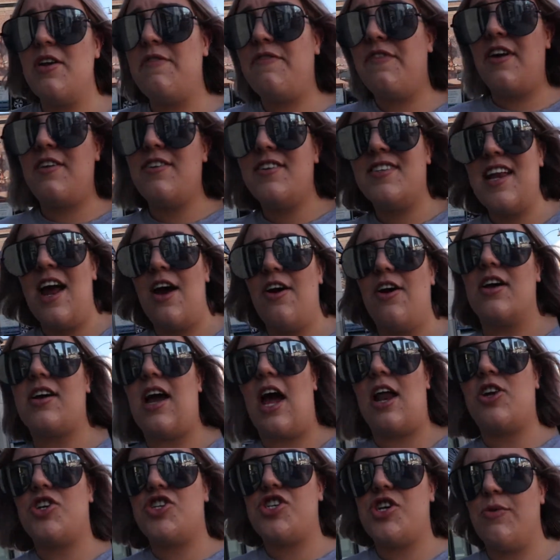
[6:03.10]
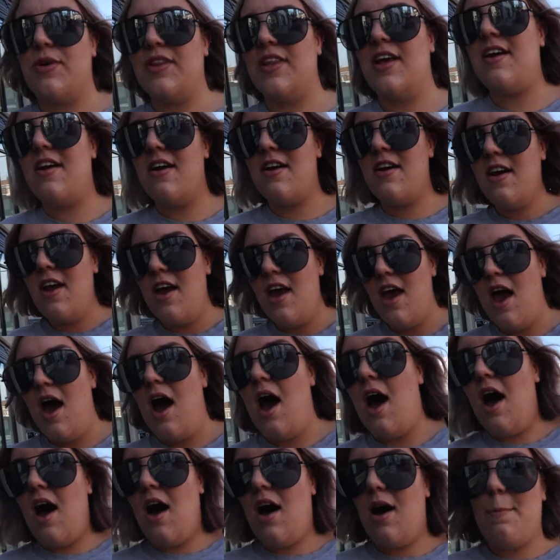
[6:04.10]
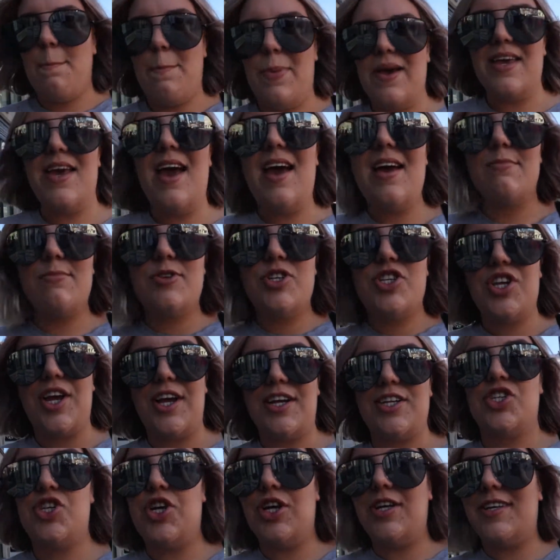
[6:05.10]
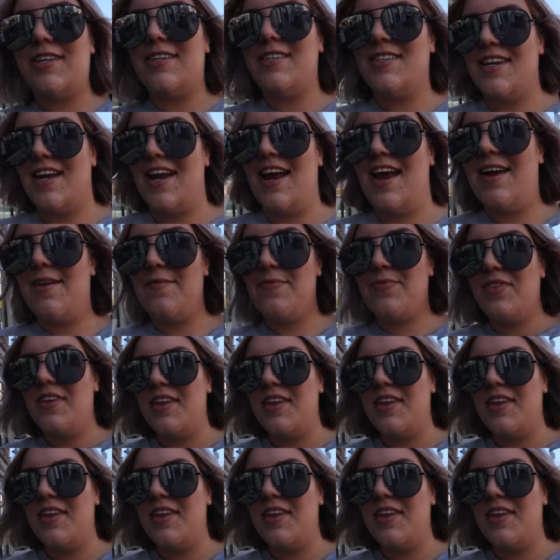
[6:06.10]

Outfitters now, I'll kind of show in there. But yeah, I'm just like chilling today,